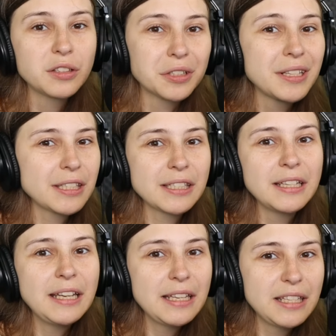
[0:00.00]
So this is
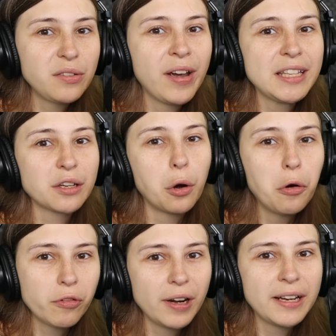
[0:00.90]
an easy way to
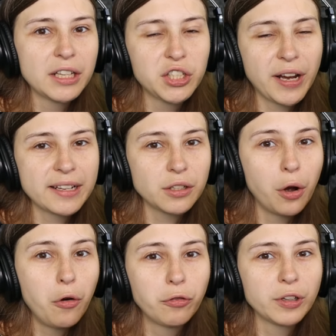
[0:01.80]
overlay your chat
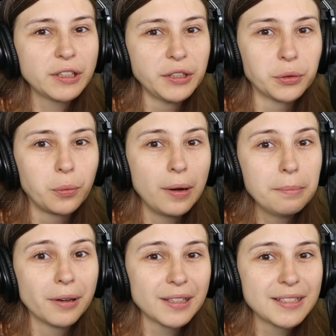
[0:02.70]
over your
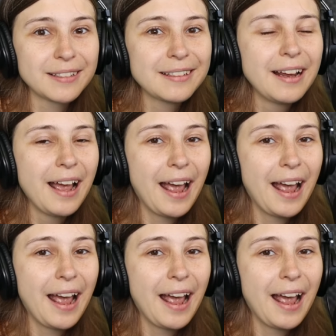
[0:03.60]
one monitor